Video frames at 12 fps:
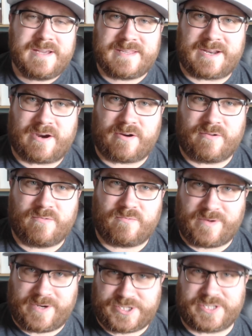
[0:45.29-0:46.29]
that are
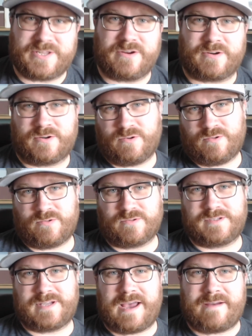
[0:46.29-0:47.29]
reaching their
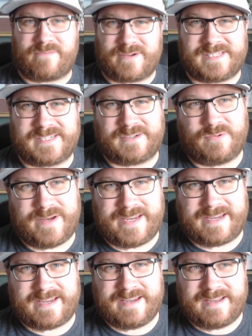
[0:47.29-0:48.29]
goals every single
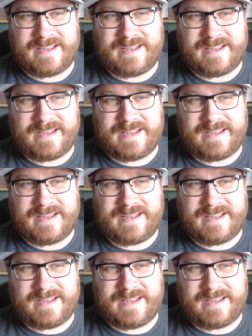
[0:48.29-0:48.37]
week.